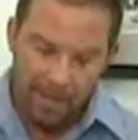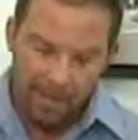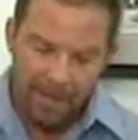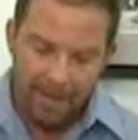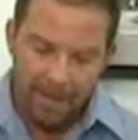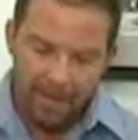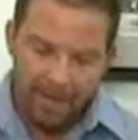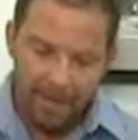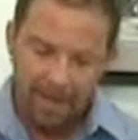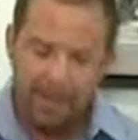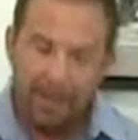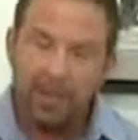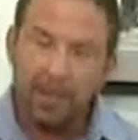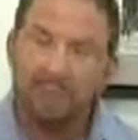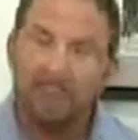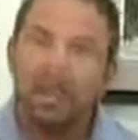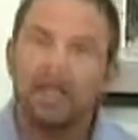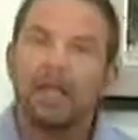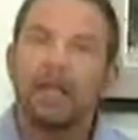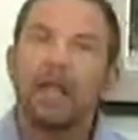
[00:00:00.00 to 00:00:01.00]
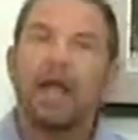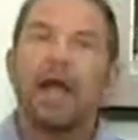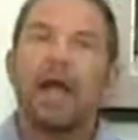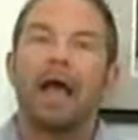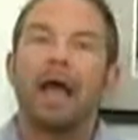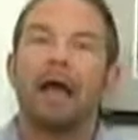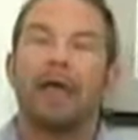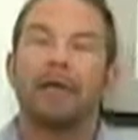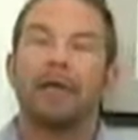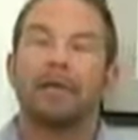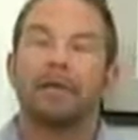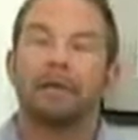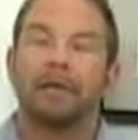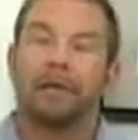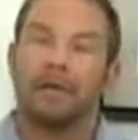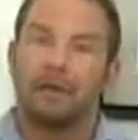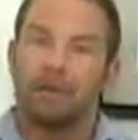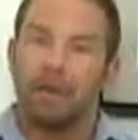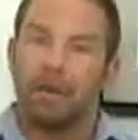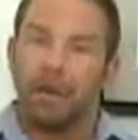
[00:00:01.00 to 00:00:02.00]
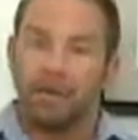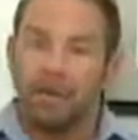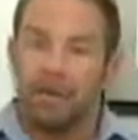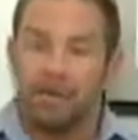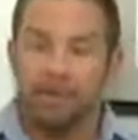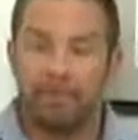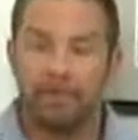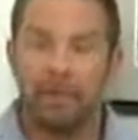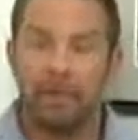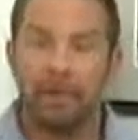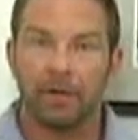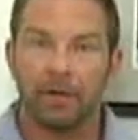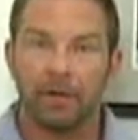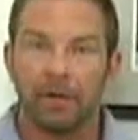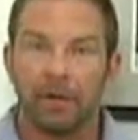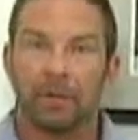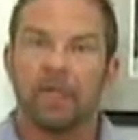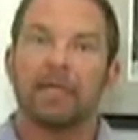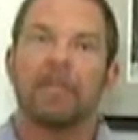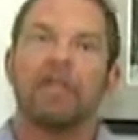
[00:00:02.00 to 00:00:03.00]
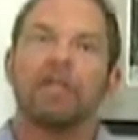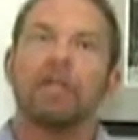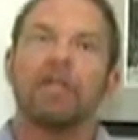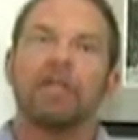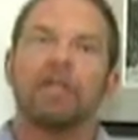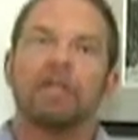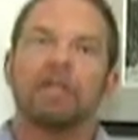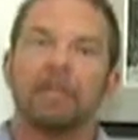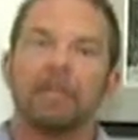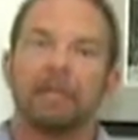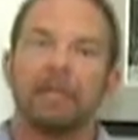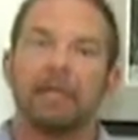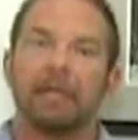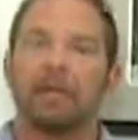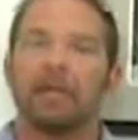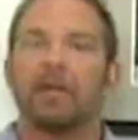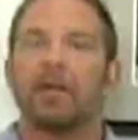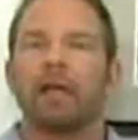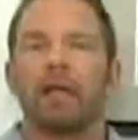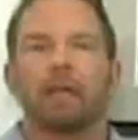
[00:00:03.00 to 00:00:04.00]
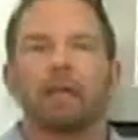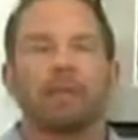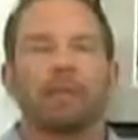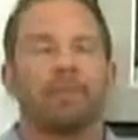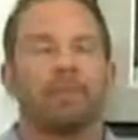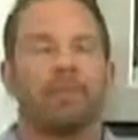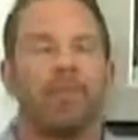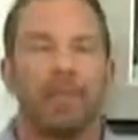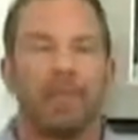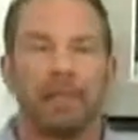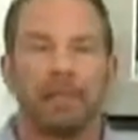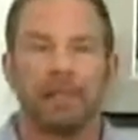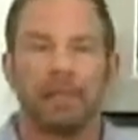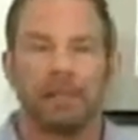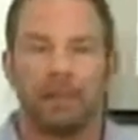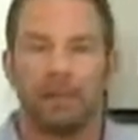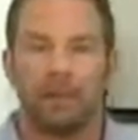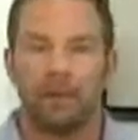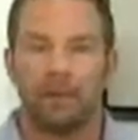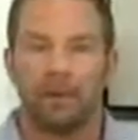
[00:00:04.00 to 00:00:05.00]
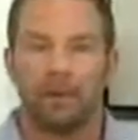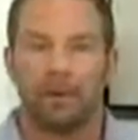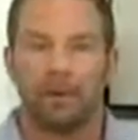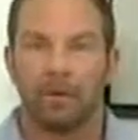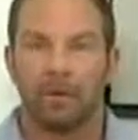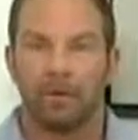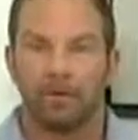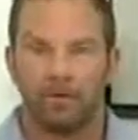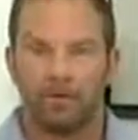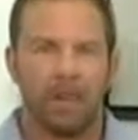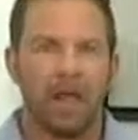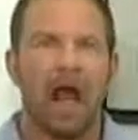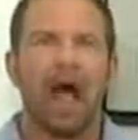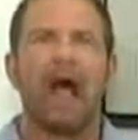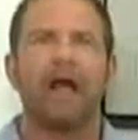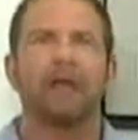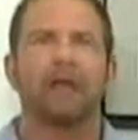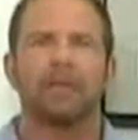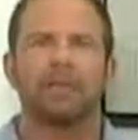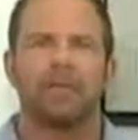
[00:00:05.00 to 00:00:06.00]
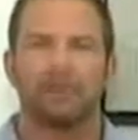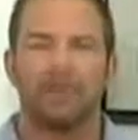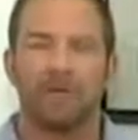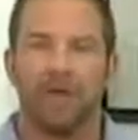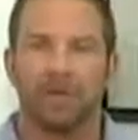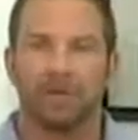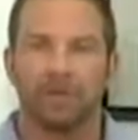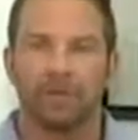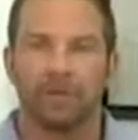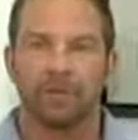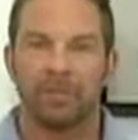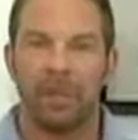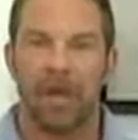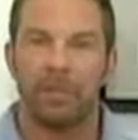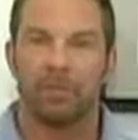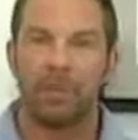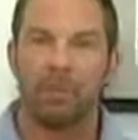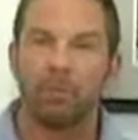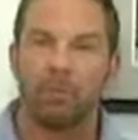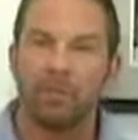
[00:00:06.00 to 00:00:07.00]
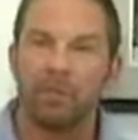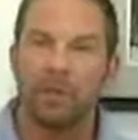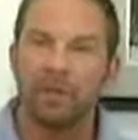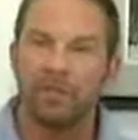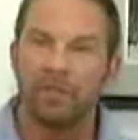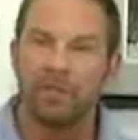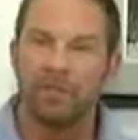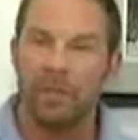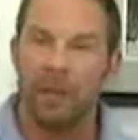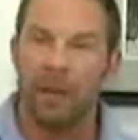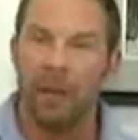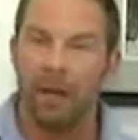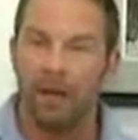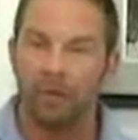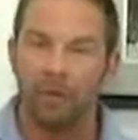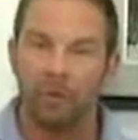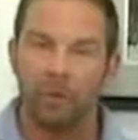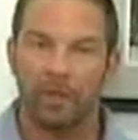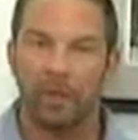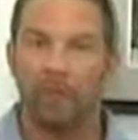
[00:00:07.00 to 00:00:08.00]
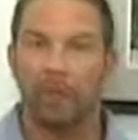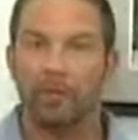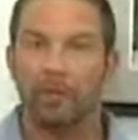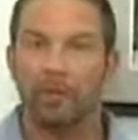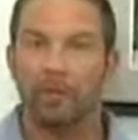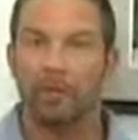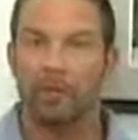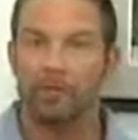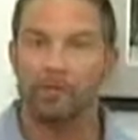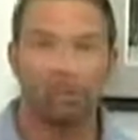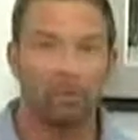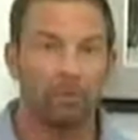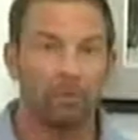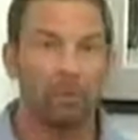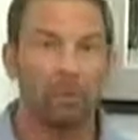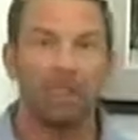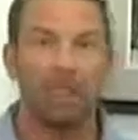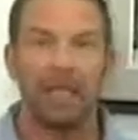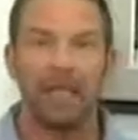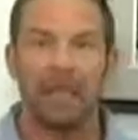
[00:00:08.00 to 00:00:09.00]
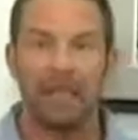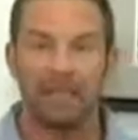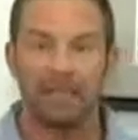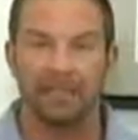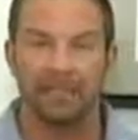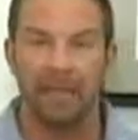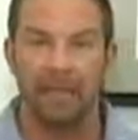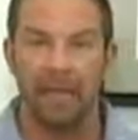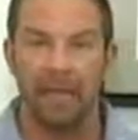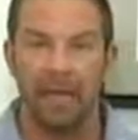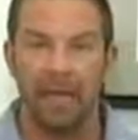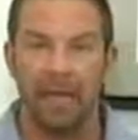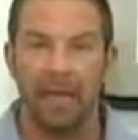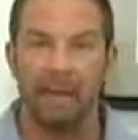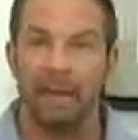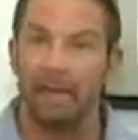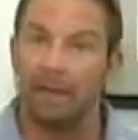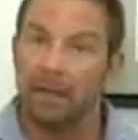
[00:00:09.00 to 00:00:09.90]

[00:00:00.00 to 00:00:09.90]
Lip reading: They took a look at finger length, and they wanted to see, okay, so men that are higher testosterone type men, what job would they really excel at.